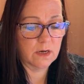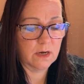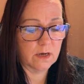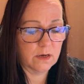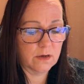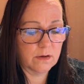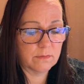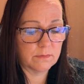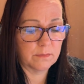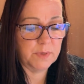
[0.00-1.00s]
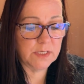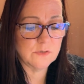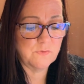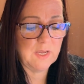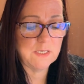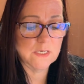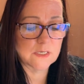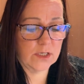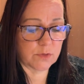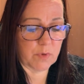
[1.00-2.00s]
Pennsylvania
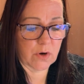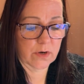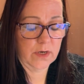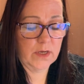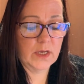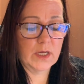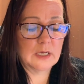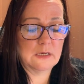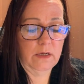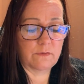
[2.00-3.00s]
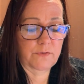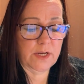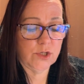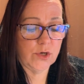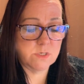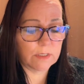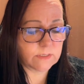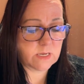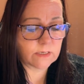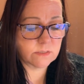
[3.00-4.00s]
Dutch Barn featured
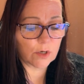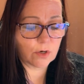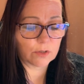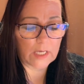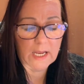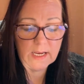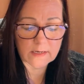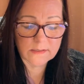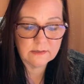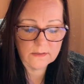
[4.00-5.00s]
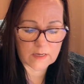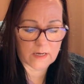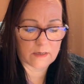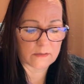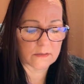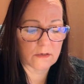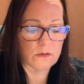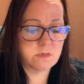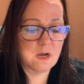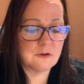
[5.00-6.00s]
designs called hex signs,
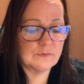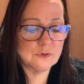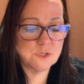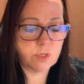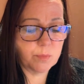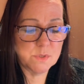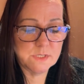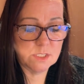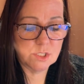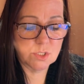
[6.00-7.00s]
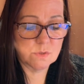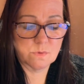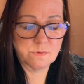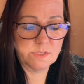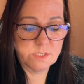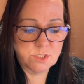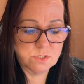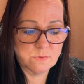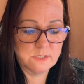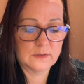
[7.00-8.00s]
not for superstitious or
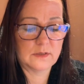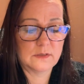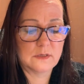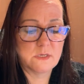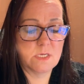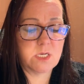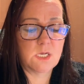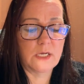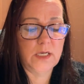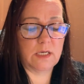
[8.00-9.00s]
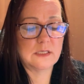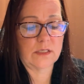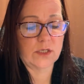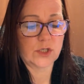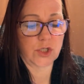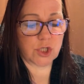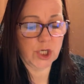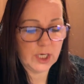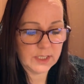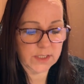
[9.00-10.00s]
religious reasons. It's
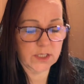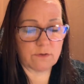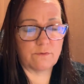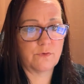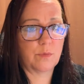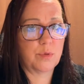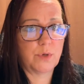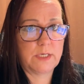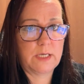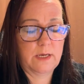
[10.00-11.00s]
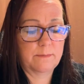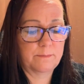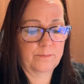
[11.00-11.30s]
just for pretty.